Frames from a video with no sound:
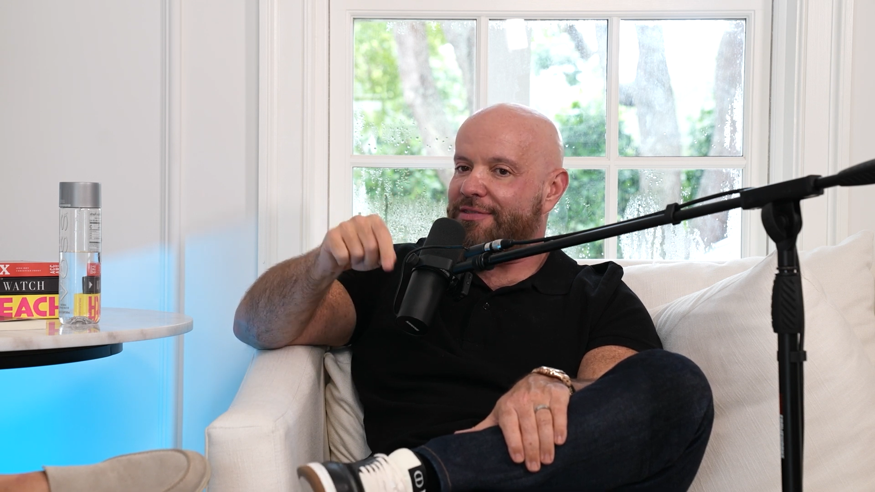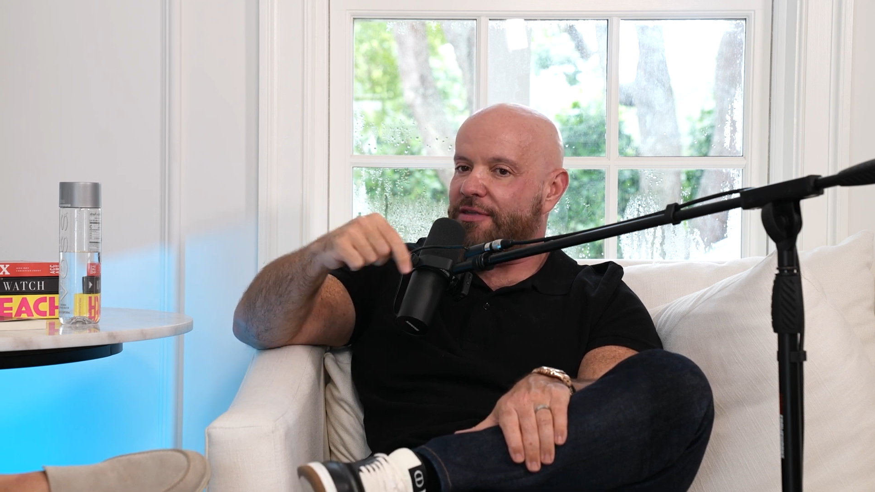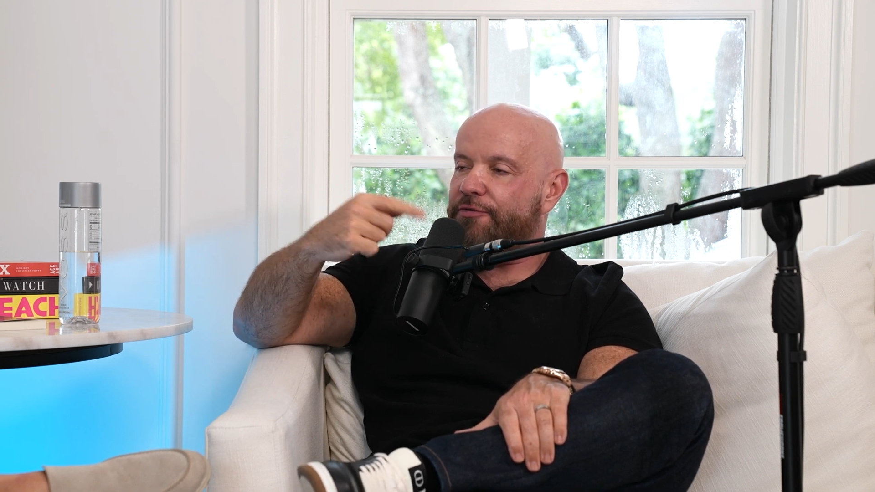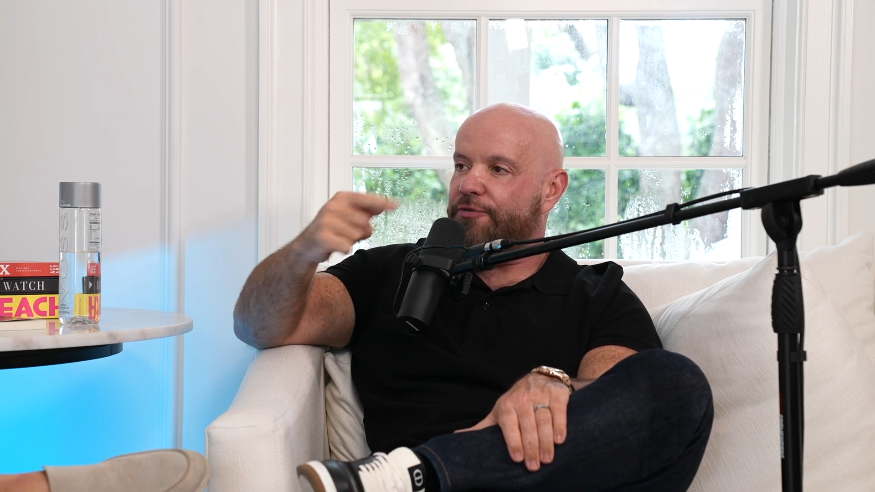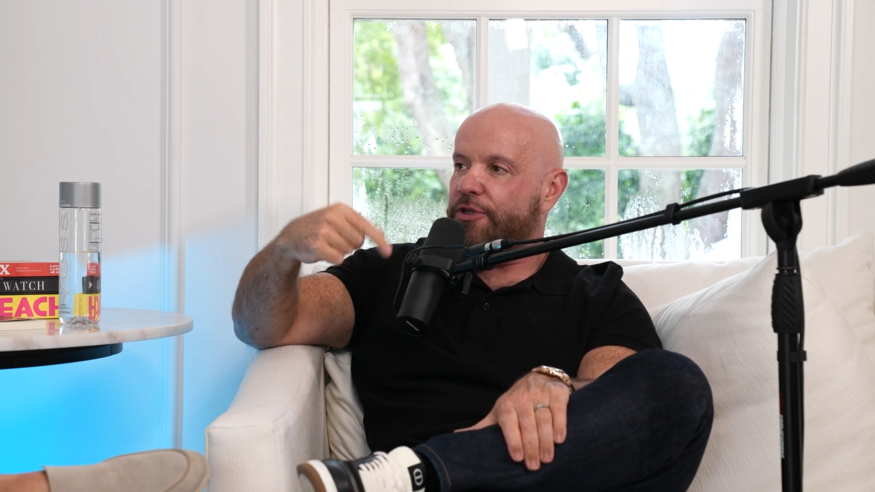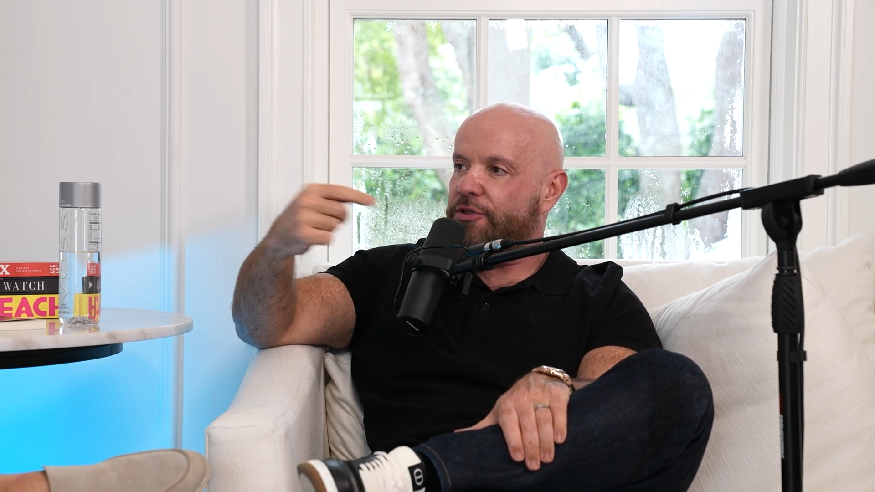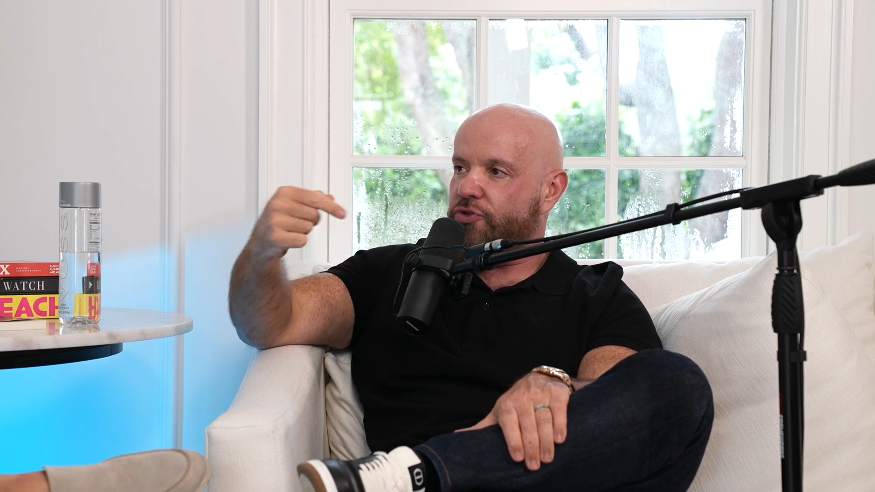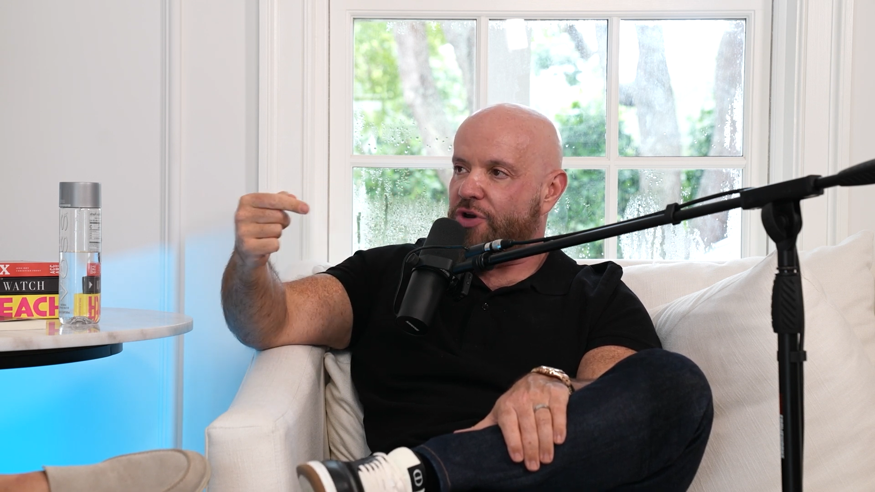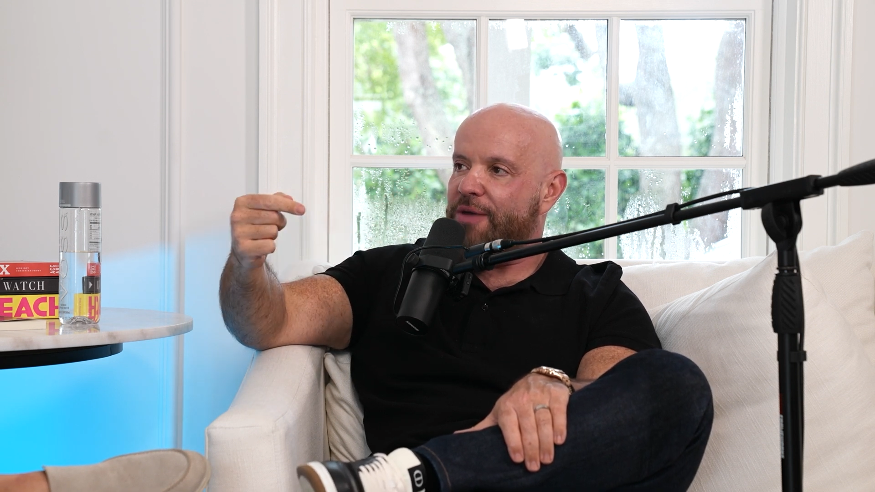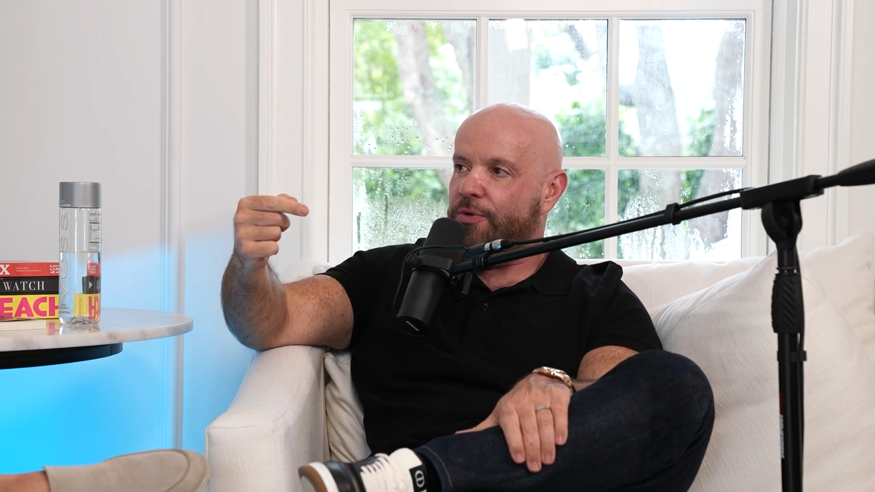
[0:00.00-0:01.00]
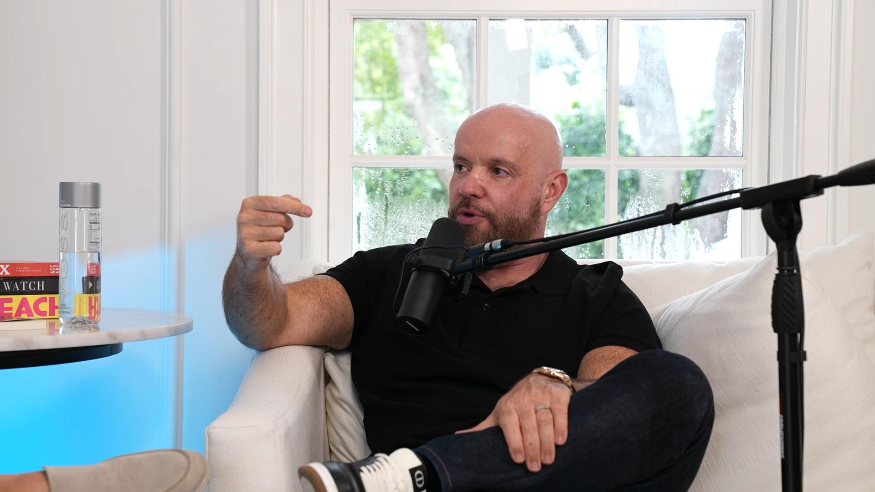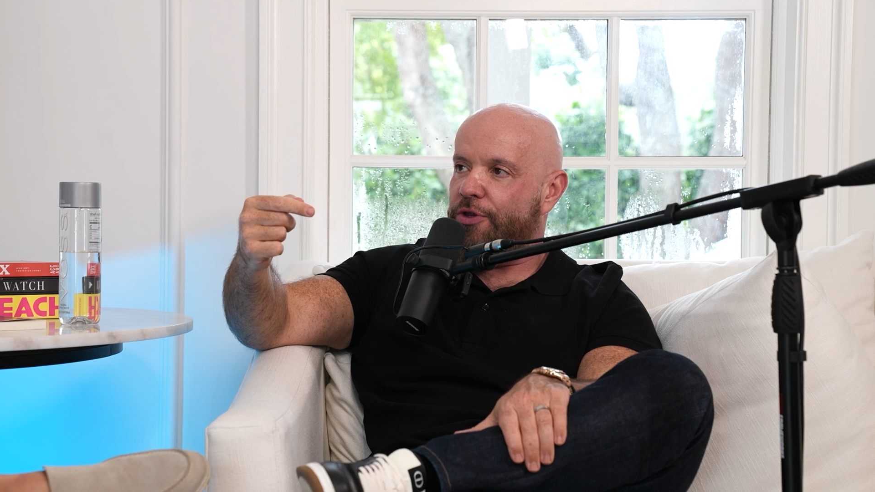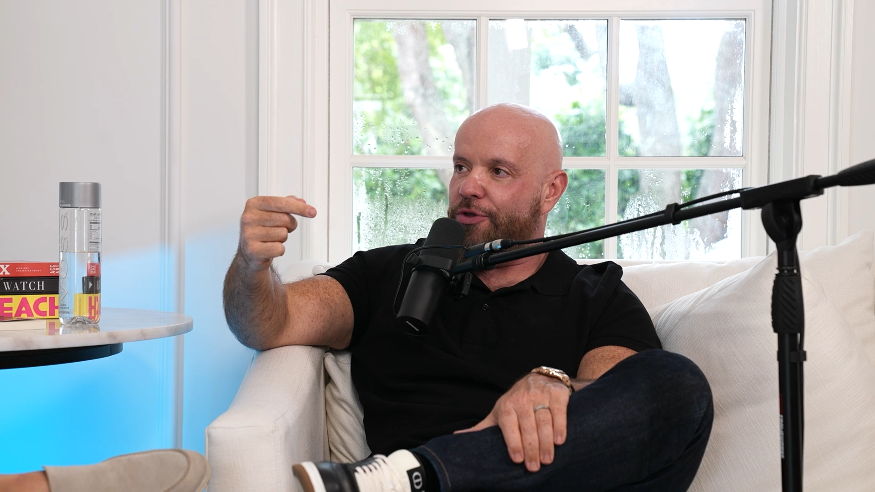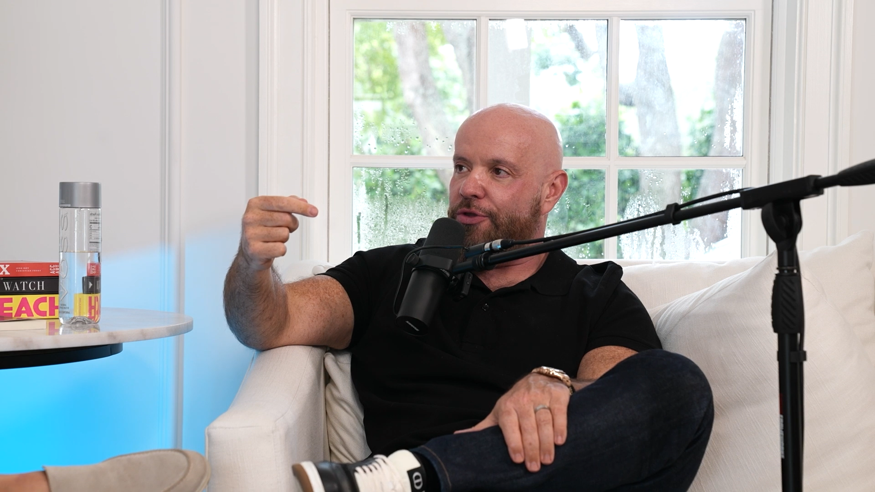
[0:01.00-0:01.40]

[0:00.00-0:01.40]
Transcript: not fully describing what